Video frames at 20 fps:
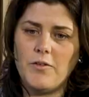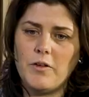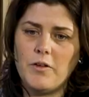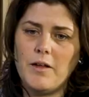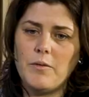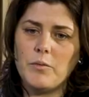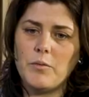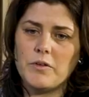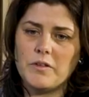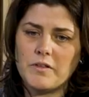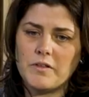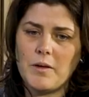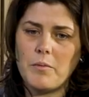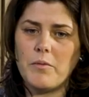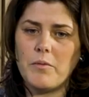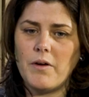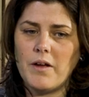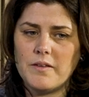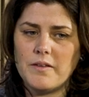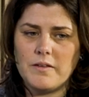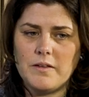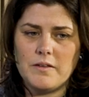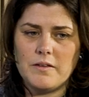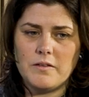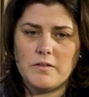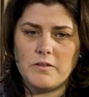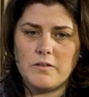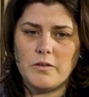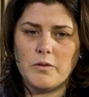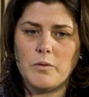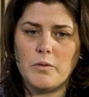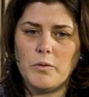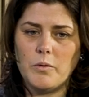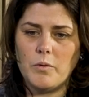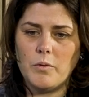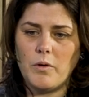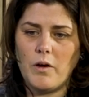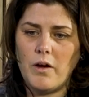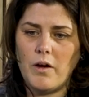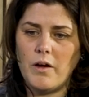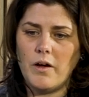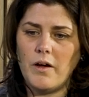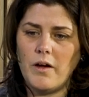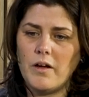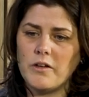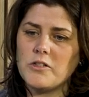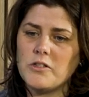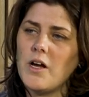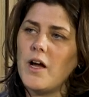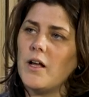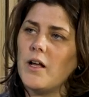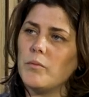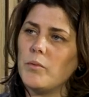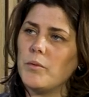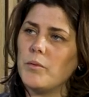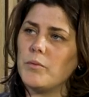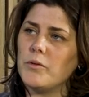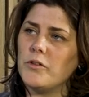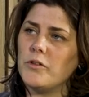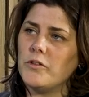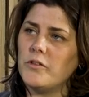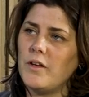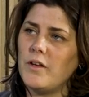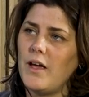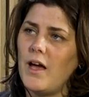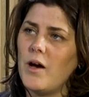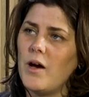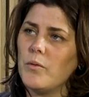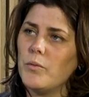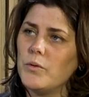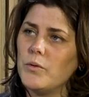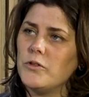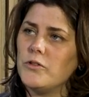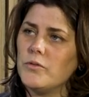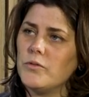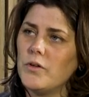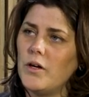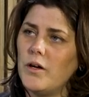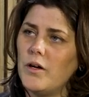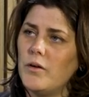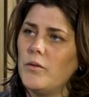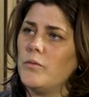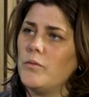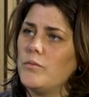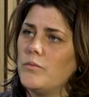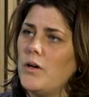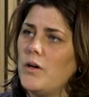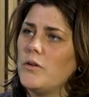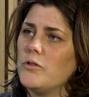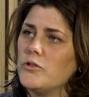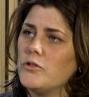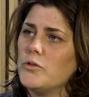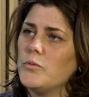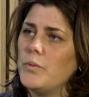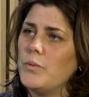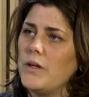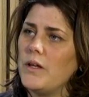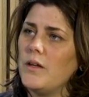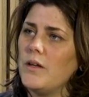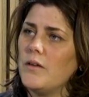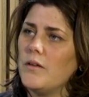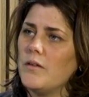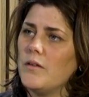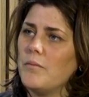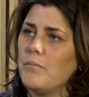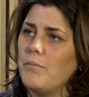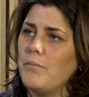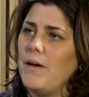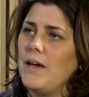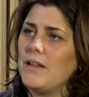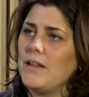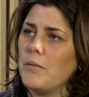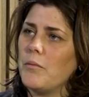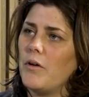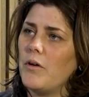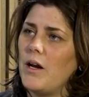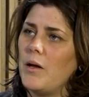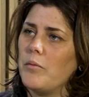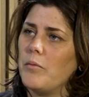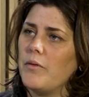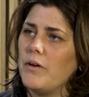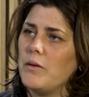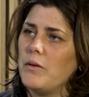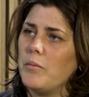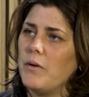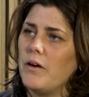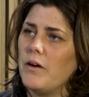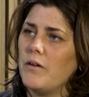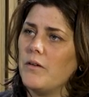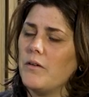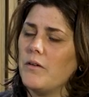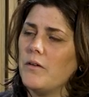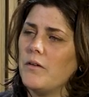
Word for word: you then would summarize this to uh, a child, what would you say? How would you, how how should we make them collaborate better?